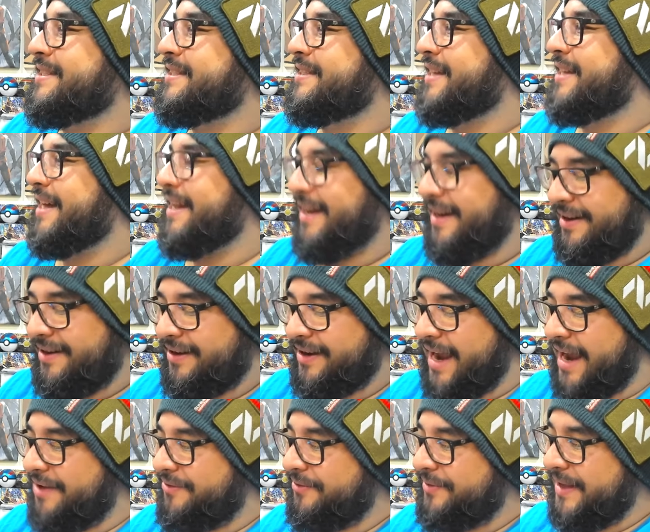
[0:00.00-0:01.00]
that...
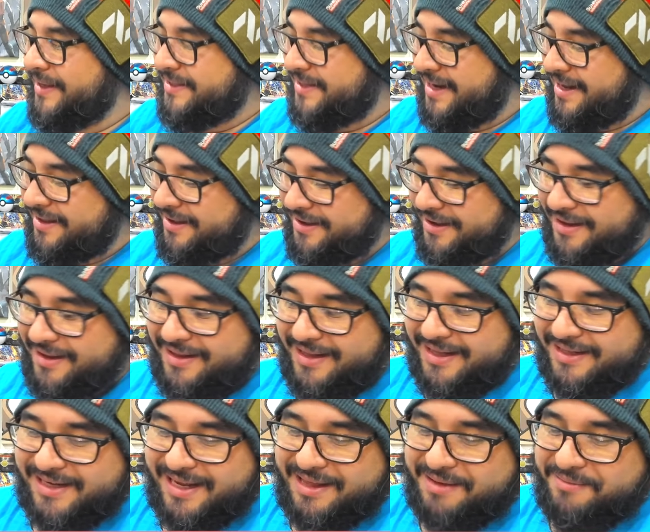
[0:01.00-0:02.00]
Okay, well, there's another there's
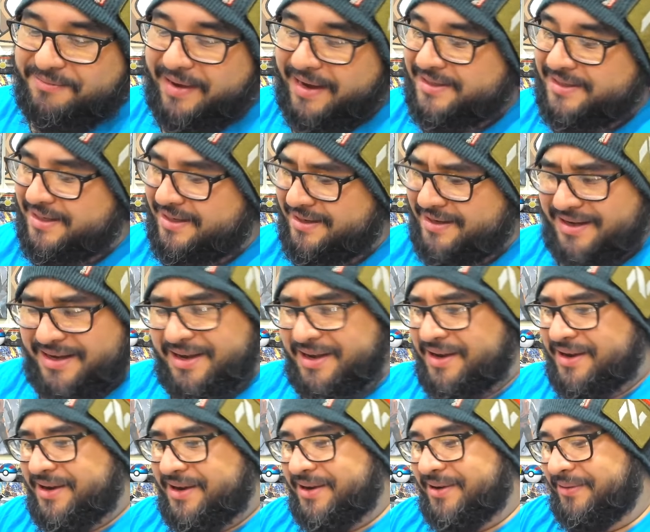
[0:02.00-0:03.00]
another base.
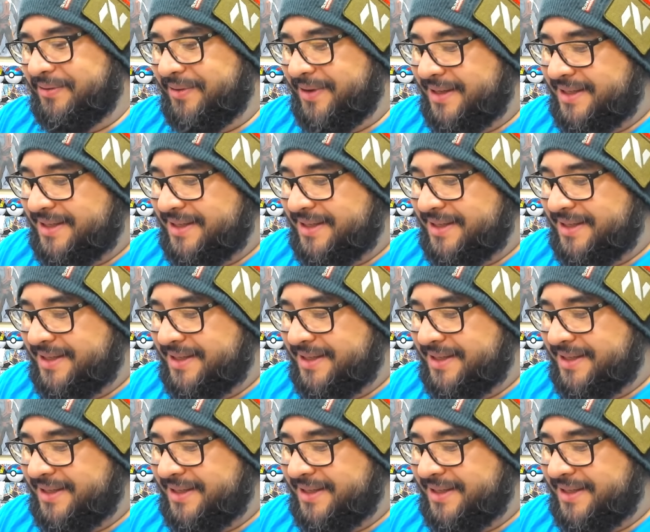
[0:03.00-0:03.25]
What's